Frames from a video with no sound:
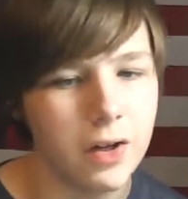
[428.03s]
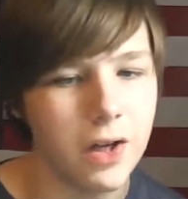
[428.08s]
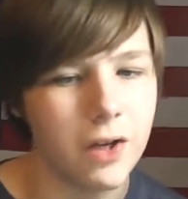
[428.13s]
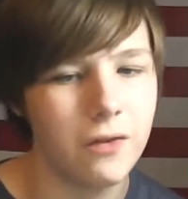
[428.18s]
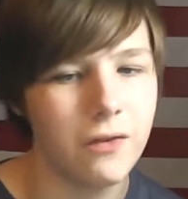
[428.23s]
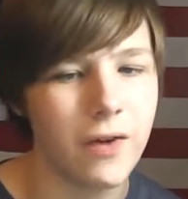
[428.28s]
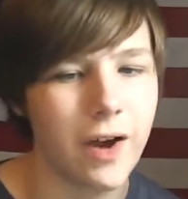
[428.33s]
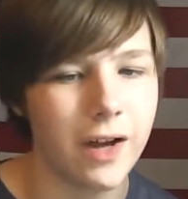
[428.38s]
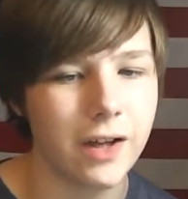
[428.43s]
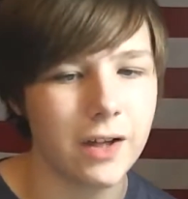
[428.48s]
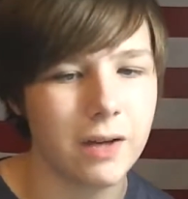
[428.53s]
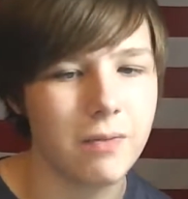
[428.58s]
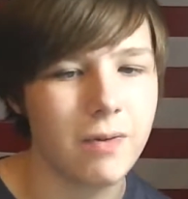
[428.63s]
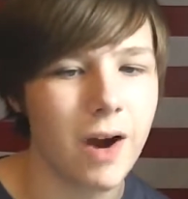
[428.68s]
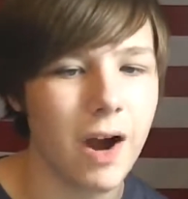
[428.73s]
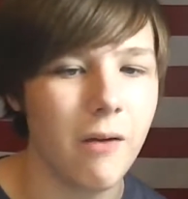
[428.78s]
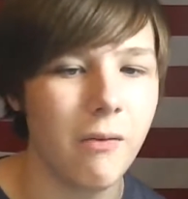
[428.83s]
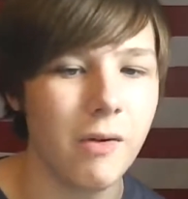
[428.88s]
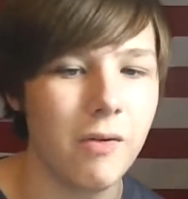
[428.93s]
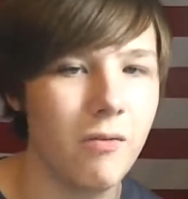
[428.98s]
In fact, I
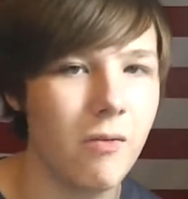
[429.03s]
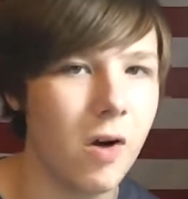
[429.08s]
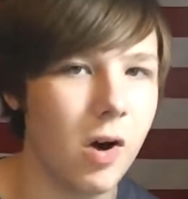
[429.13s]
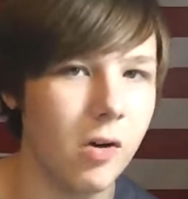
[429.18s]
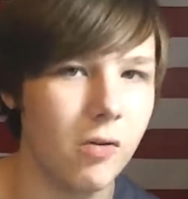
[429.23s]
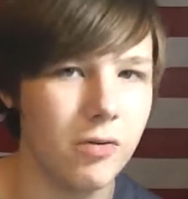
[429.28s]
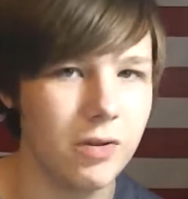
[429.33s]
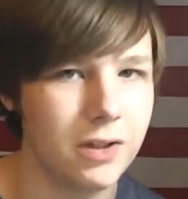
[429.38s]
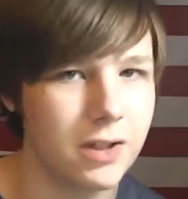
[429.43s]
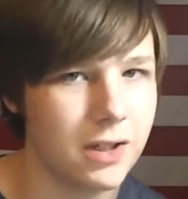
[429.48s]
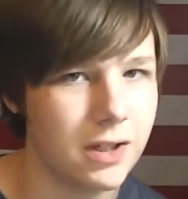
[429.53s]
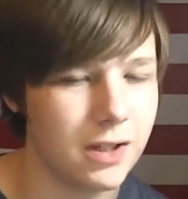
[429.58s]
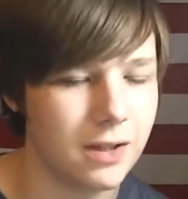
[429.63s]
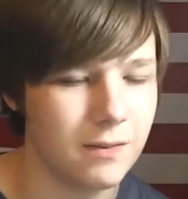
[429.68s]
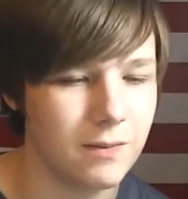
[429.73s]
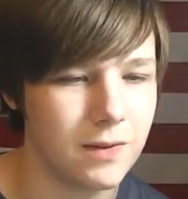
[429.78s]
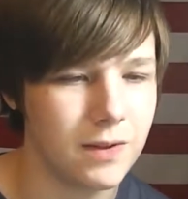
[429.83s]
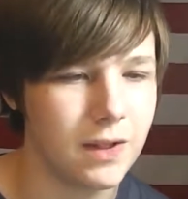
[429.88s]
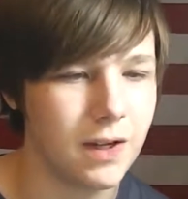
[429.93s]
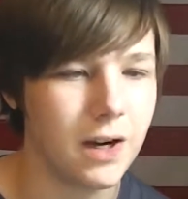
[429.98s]
probably won't.
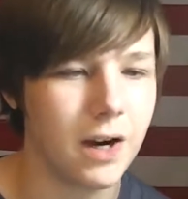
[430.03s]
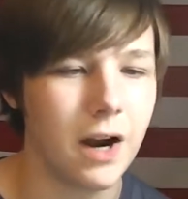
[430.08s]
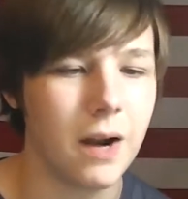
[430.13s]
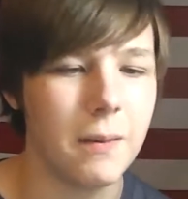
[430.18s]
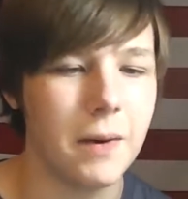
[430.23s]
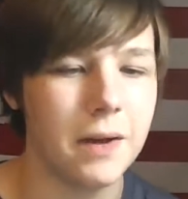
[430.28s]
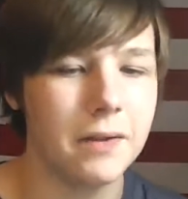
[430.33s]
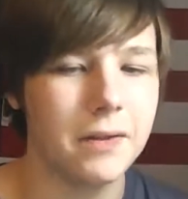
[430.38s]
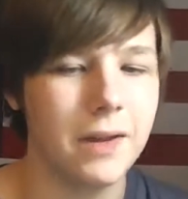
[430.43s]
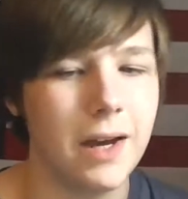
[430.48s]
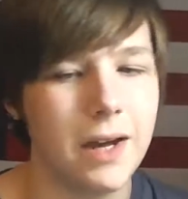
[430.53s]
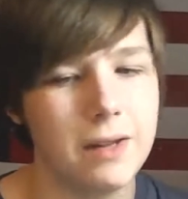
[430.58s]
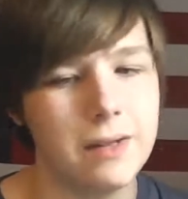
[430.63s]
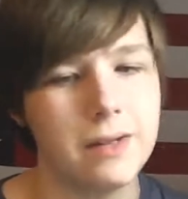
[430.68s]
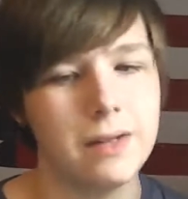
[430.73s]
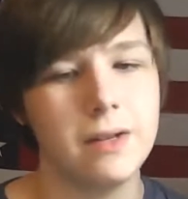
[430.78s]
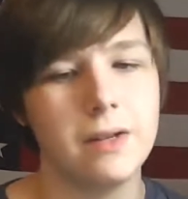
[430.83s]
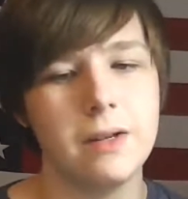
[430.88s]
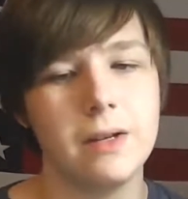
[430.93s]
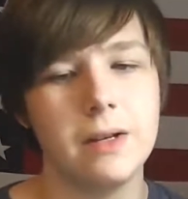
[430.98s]
I'm sorry about that.